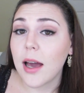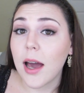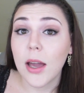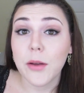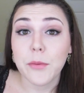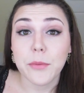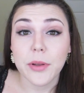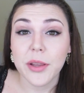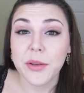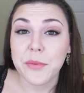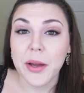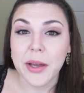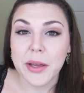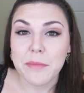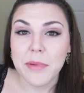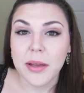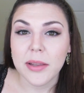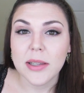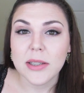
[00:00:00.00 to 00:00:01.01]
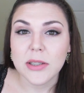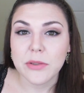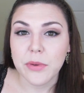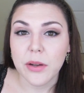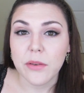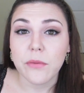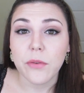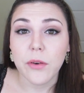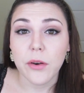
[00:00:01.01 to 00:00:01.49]
I really recommend this
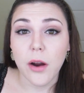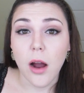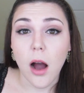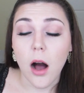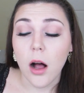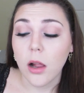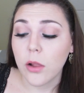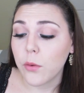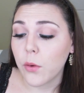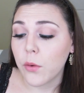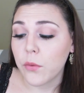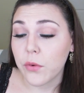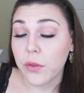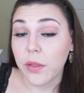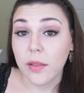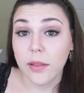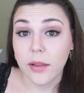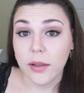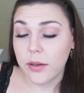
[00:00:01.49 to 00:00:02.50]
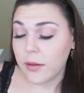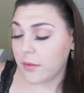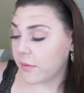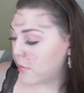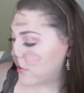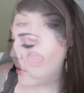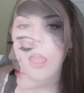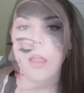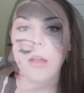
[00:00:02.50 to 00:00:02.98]
one for all over the lid.
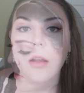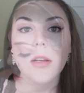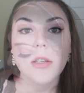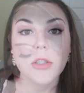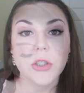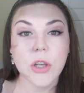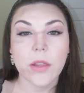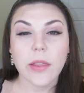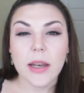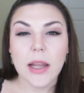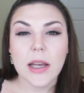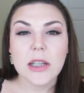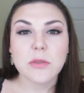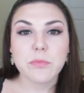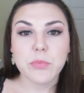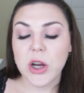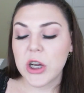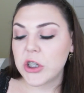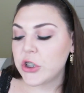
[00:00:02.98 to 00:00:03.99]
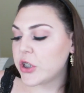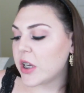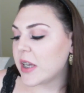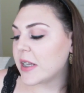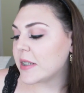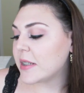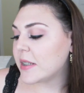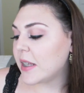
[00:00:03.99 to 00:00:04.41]
So the next brush is